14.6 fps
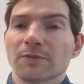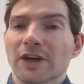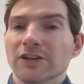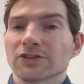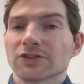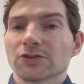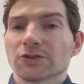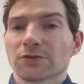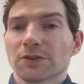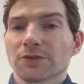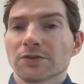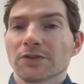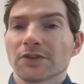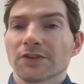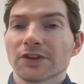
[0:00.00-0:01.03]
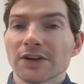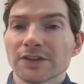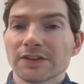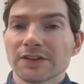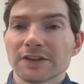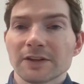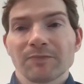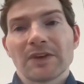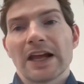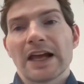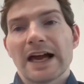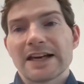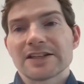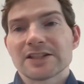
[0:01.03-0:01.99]
page 313,
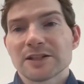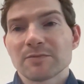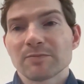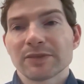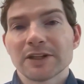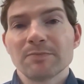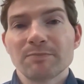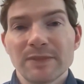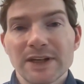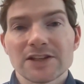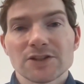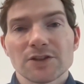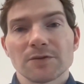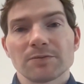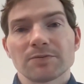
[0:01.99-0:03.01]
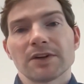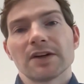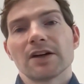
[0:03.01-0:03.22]
has simply mixed up